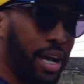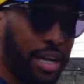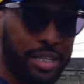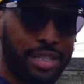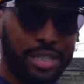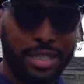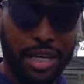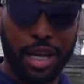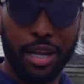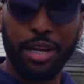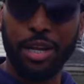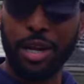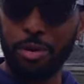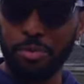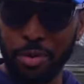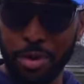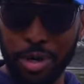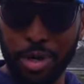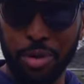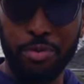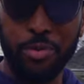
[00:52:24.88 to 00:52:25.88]
can say that
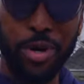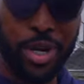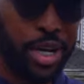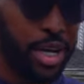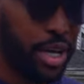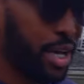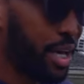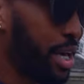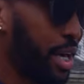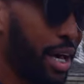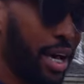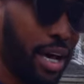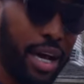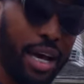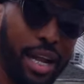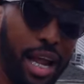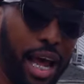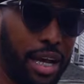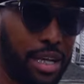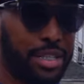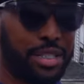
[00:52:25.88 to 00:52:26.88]
I'm good with it,
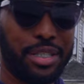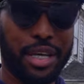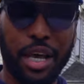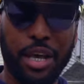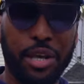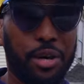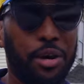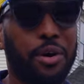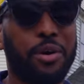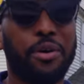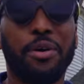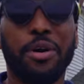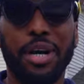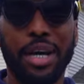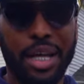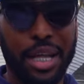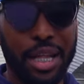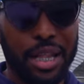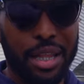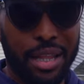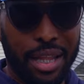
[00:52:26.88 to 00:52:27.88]
and I can say, yo,
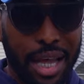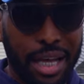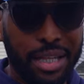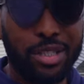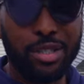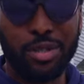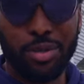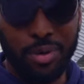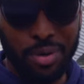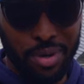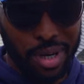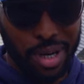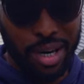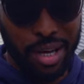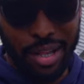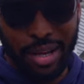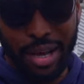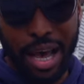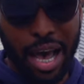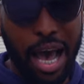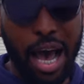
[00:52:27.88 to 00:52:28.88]
let's do the
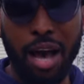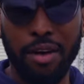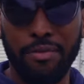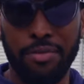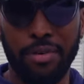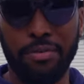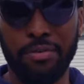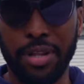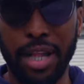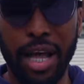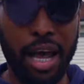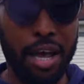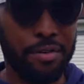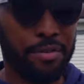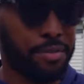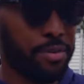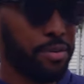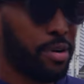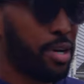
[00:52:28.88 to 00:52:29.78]
other half of life.